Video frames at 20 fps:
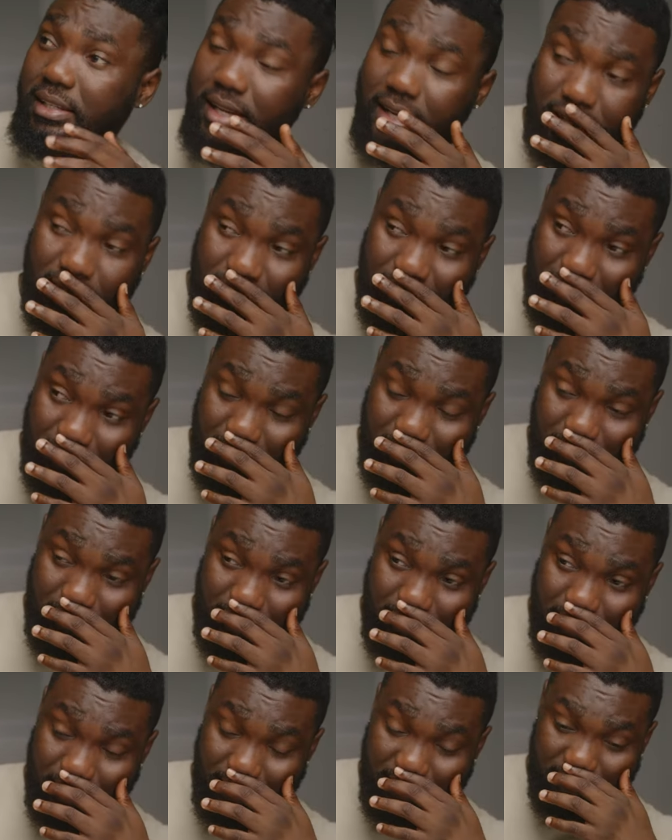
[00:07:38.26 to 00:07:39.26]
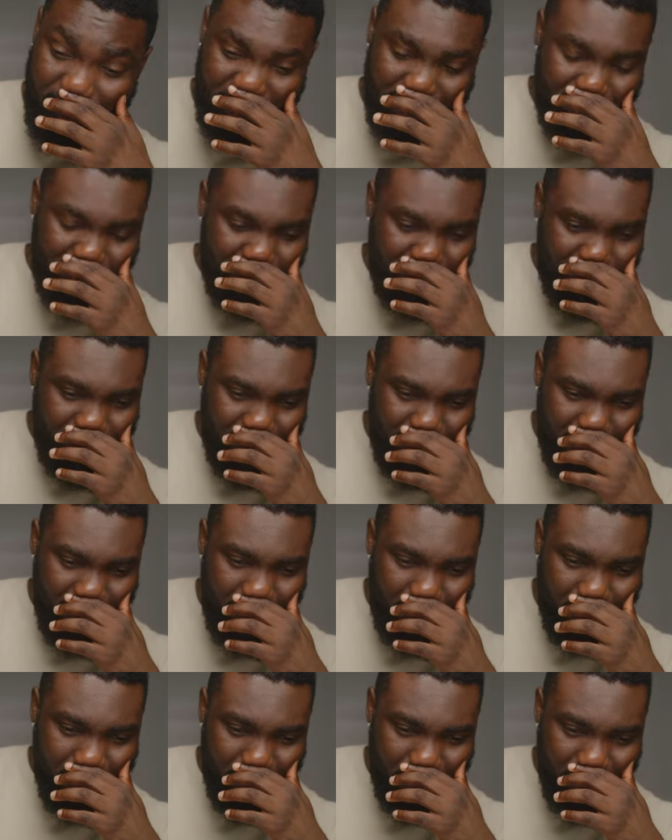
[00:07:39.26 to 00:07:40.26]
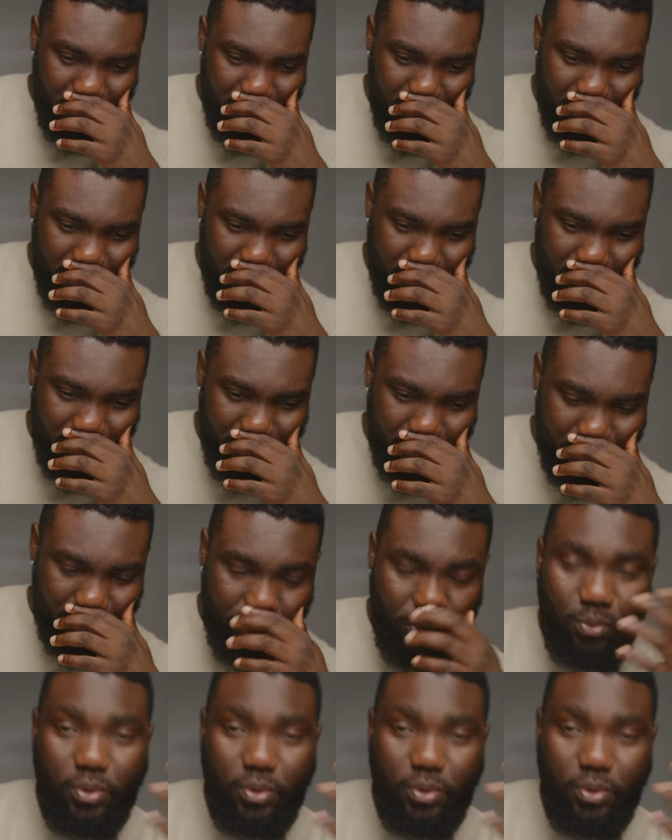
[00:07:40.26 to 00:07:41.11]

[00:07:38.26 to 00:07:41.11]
lights? Can't remember their name.